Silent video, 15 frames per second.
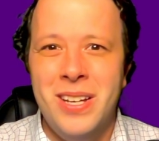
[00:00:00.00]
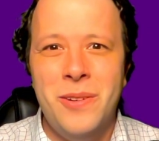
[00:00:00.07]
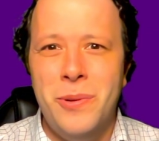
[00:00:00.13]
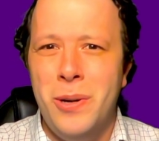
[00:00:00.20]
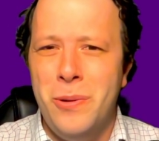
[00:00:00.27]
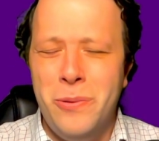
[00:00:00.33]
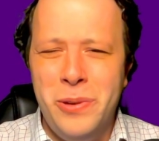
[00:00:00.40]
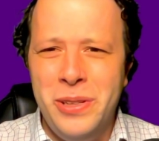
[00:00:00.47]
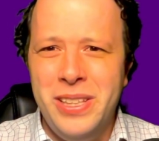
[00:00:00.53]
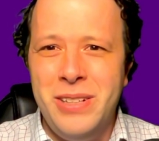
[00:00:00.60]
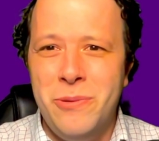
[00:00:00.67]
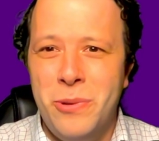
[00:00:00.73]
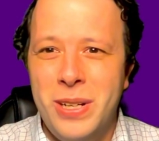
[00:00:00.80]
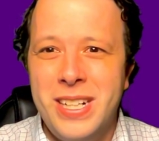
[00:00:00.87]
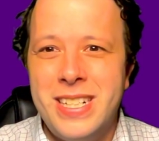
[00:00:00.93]
Well, really,
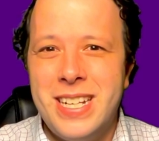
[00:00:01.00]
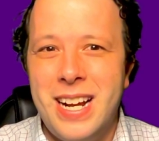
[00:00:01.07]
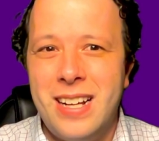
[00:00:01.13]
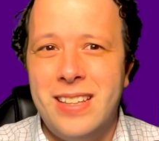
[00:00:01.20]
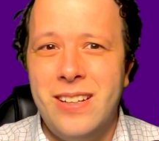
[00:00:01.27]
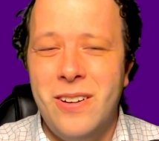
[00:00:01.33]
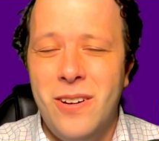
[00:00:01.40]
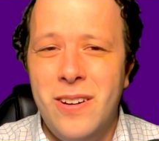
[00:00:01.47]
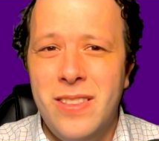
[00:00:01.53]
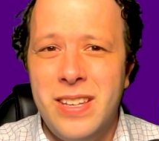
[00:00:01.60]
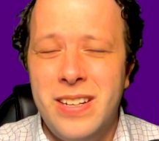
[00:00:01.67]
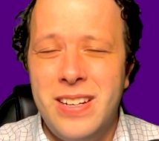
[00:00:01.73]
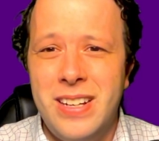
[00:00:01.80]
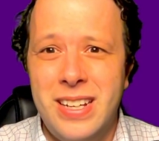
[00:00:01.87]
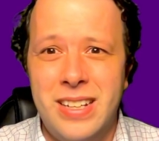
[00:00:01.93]
what exactly are
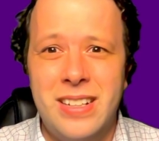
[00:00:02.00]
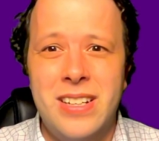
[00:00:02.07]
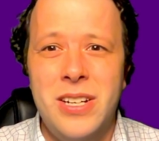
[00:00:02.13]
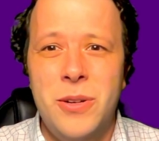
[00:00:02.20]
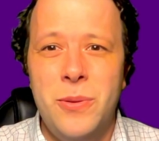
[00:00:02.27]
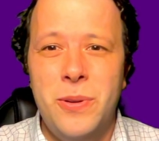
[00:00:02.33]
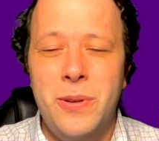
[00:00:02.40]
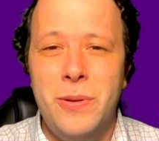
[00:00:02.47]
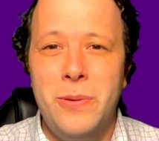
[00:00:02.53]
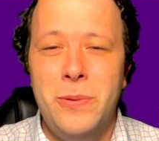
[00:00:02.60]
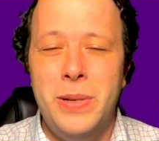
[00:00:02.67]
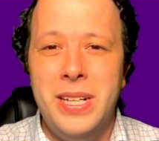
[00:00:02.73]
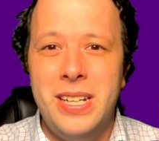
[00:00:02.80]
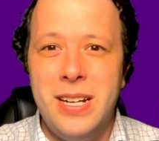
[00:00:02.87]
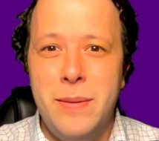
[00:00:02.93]
they? Well,
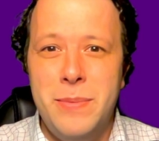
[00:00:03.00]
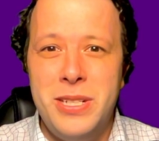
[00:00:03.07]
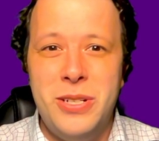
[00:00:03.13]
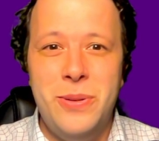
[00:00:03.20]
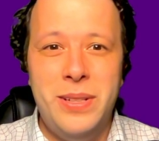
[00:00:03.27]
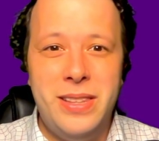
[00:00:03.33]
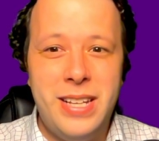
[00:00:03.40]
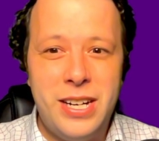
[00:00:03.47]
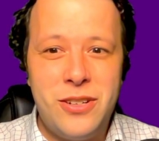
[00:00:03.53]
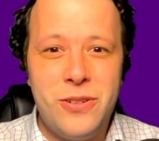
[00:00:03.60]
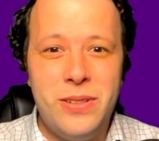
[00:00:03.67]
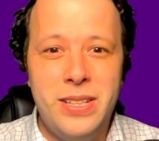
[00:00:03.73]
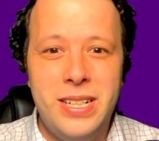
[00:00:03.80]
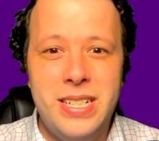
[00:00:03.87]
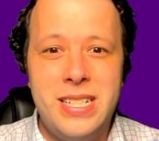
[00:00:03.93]
when it comes to
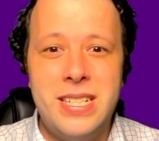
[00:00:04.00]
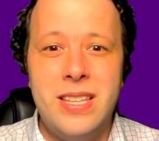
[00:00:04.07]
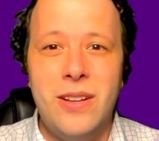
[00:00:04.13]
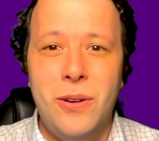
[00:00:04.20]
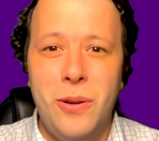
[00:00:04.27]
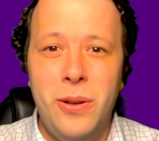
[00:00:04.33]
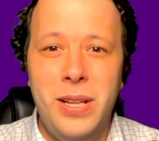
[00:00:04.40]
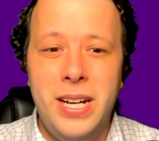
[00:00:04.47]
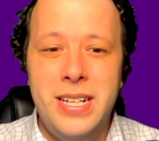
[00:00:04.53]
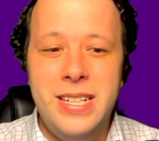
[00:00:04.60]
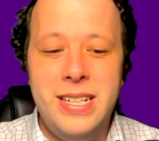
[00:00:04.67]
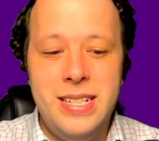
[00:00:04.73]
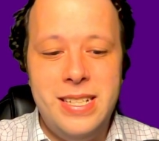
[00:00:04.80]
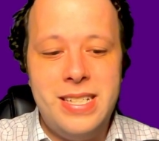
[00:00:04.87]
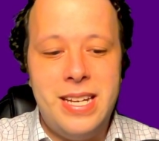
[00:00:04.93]
electrolytes, the whole
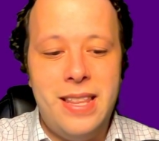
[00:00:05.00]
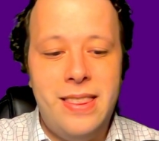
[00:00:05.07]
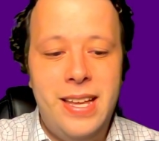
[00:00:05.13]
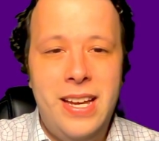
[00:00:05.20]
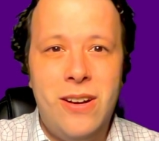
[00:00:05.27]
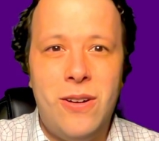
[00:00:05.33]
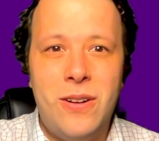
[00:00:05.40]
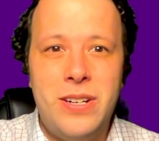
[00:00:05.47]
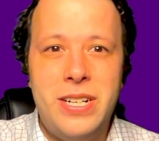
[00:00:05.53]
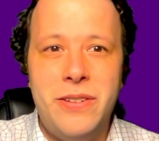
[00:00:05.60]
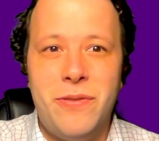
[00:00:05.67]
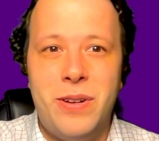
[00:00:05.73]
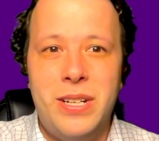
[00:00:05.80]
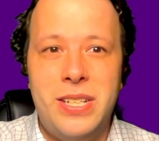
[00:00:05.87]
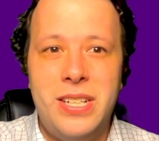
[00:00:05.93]
idea is that they are
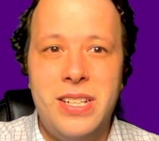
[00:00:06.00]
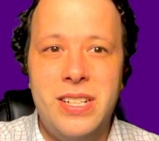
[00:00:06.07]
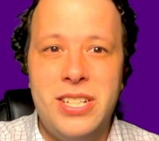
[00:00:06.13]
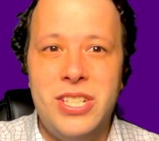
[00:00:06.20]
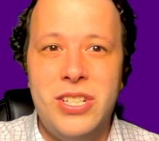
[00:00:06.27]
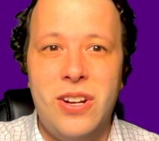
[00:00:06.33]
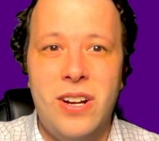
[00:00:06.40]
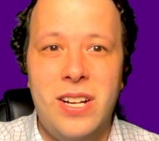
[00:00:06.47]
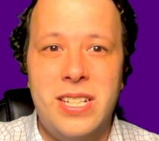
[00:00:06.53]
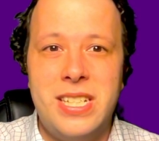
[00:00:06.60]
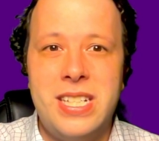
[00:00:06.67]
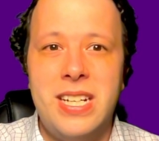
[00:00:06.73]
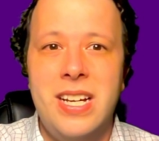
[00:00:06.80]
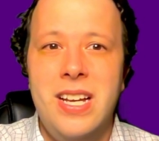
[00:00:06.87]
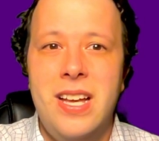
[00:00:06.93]
different
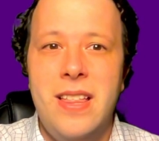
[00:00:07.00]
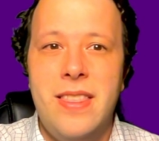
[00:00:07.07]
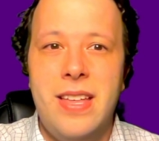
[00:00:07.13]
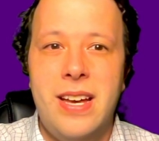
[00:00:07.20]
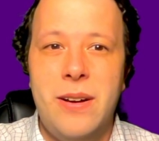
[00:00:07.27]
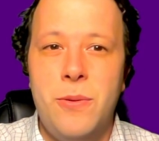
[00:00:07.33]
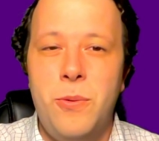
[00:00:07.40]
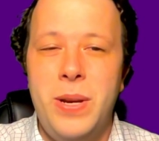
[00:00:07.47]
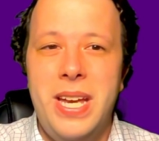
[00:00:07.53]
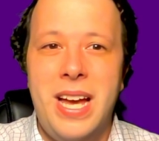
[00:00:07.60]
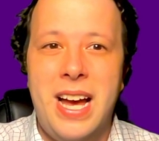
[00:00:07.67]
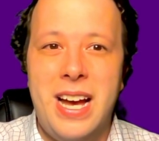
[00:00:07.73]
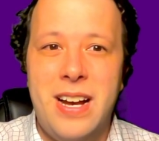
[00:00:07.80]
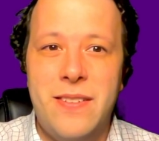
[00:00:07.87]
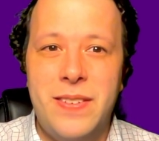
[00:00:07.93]
salts that we
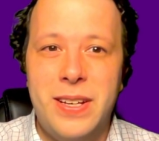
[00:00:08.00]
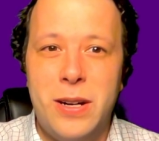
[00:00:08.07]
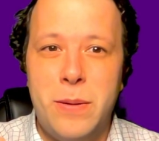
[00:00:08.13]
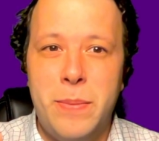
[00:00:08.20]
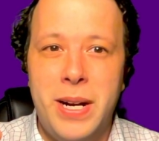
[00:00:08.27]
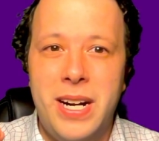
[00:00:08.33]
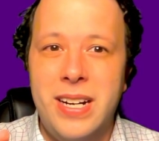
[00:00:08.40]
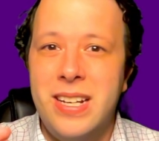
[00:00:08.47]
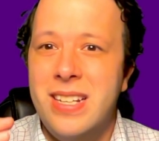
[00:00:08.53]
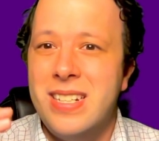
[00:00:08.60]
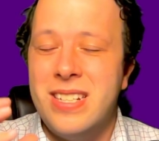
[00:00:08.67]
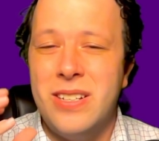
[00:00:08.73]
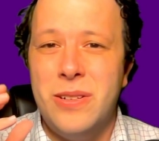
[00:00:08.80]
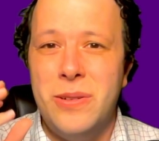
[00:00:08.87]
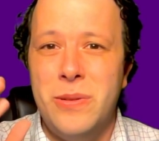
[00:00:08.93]
have in our body.
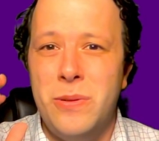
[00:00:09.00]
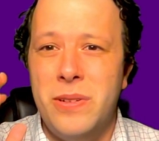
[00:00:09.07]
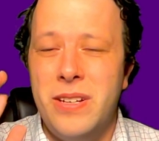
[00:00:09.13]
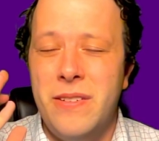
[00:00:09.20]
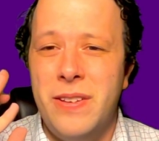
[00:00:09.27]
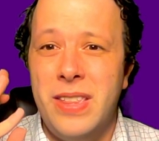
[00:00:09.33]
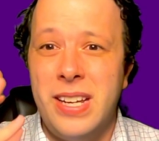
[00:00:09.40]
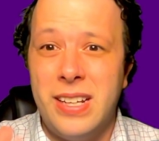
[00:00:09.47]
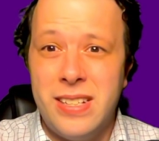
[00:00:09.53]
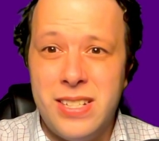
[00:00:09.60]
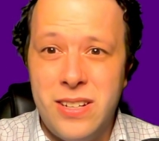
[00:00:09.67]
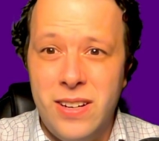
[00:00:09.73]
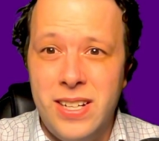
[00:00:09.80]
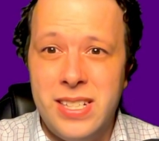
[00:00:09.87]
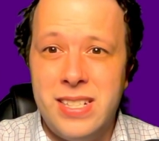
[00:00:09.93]
So if you think of
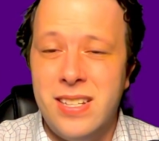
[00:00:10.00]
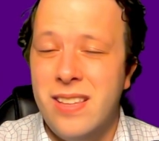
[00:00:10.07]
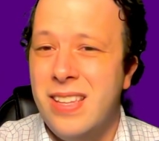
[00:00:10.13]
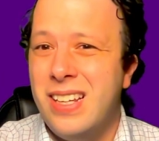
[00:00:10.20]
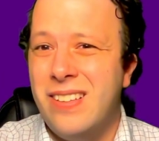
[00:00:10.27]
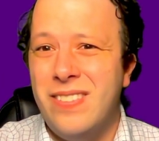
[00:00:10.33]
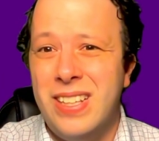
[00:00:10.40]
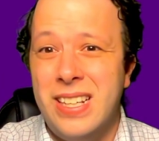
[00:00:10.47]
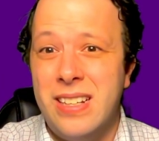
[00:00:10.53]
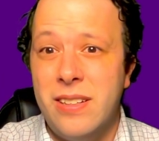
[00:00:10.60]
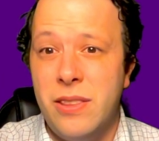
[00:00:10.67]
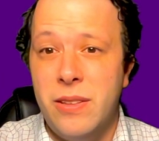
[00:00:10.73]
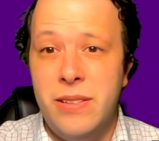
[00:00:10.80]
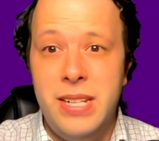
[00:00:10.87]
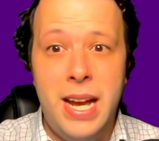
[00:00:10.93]
salts, think of like
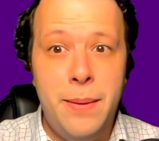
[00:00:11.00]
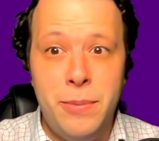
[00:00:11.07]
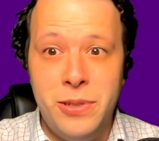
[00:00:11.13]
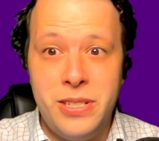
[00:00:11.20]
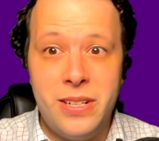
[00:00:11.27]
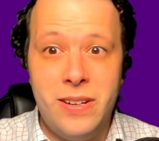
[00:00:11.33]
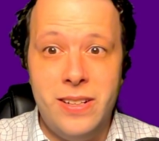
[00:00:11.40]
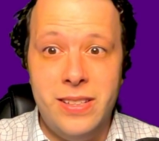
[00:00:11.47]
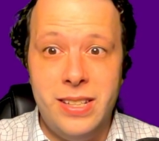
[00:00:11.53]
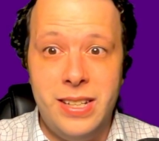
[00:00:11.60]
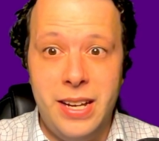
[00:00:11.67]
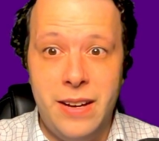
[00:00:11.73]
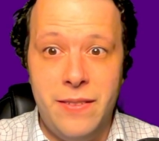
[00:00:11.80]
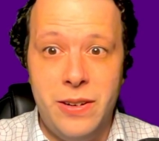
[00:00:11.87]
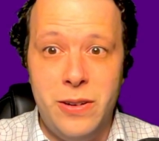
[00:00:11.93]
table salt that you
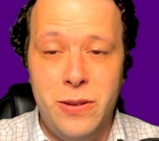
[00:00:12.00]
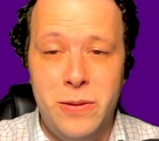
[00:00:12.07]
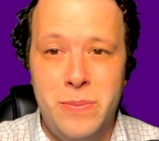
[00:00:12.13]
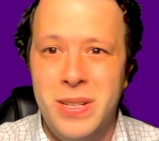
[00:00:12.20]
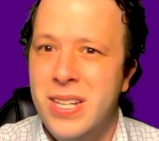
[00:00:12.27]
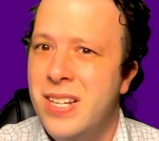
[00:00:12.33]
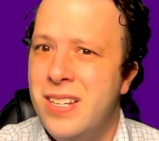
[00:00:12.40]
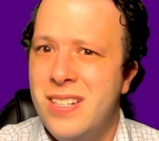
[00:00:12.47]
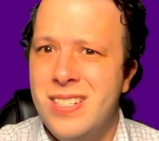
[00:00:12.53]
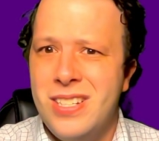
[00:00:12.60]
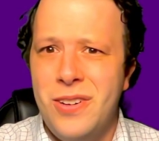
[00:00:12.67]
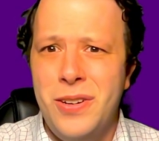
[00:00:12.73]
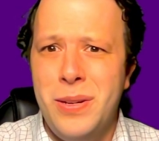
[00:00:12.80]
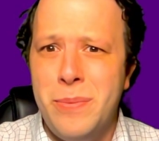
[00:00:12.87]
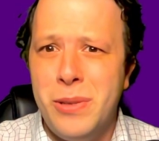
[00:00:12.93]
have at home,
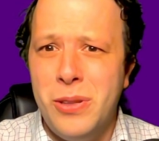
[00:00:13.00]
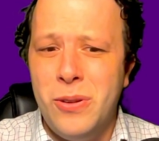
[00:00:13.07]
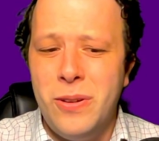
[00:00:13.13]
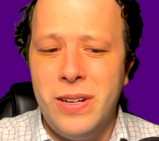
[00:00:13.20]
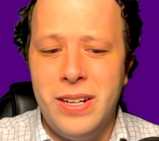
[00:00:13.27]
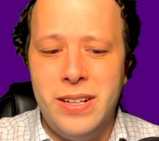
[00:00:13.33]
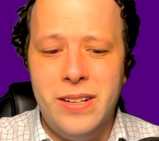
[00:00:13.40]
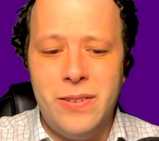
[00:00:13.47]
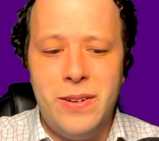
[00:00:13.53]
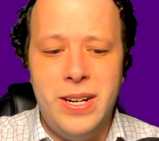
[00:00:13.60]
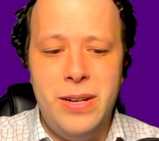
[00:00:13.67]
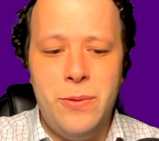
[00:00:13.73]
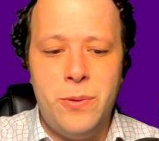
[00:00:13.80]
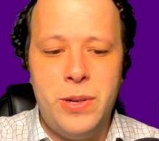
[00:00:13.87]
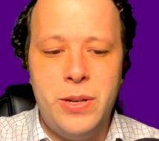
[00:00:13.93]
sodium chloride,
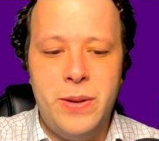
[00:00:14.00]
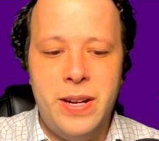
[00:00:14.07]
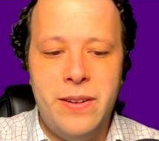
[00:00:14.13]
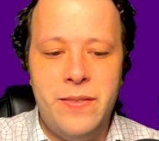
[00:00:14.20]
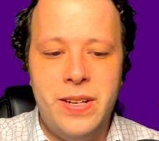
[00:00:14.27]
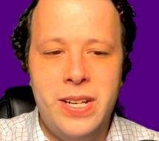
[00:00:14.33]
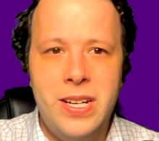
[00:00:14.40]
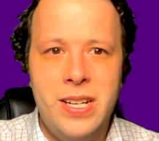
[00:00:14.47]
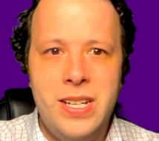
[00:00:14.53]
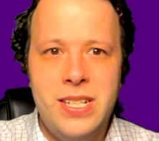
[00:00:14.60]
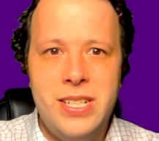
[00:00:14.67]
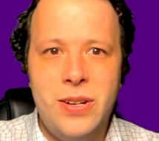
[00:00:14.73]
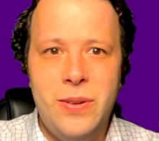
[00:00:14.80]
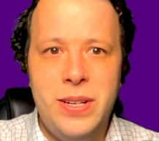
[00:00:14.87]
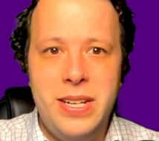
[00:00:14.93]
right? Where you have
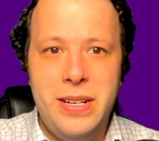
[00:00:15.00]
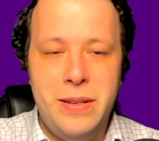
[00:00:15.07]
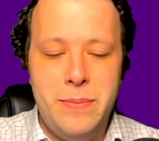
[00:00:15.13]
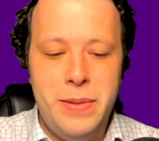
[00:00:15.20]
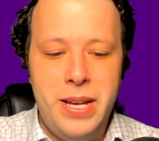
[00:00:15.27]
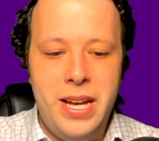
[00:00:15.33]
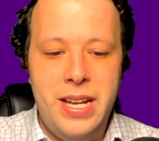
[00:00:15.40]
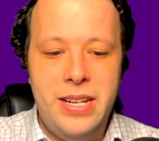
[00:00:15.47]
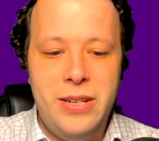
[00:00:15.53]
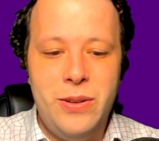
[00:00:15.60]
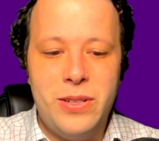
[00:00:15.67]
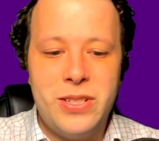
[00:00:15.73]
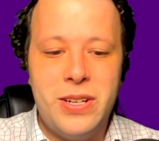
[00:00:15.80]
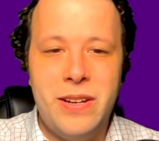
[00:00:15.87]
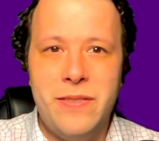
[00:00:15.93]
sodium and you
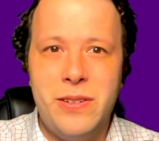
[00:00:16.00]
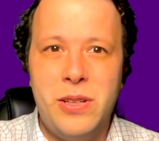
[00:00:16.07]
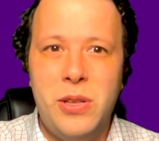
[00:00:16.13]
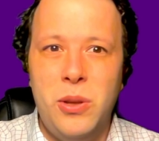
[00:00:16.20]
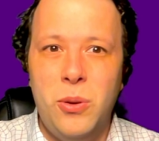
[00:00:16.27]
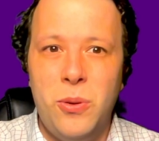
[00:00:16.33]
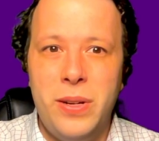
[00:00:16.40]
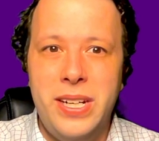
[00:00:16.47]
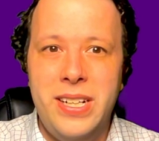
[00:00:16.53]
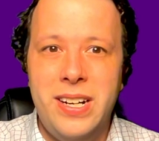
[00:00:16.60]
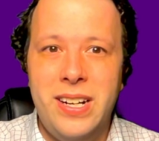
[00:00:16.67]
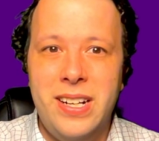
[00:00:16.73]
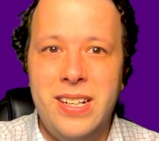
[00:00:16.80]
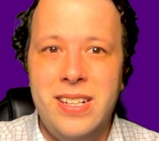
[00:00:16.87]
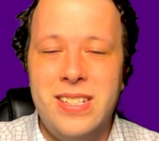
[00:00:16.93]
also have chlorine
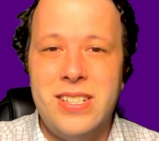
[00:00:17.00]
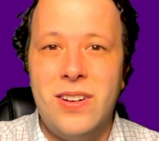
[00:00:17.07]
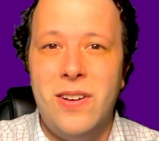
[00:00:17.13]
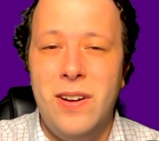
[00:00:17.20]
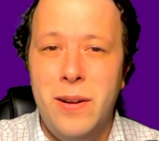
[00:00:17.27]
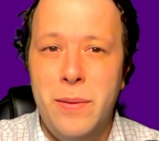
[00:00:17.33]
ions all